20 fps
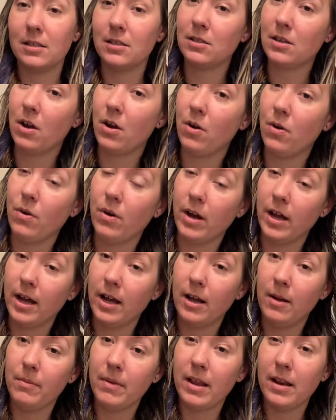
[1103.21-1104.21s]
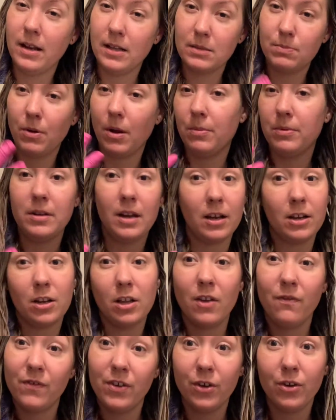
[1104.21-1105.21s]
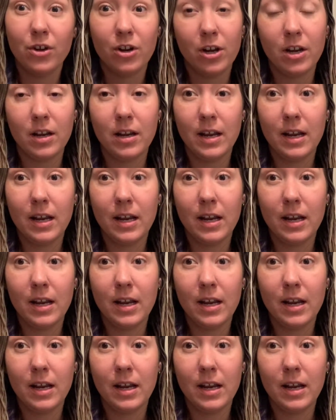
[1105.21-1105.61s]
So, and it's probably not gonna feel good.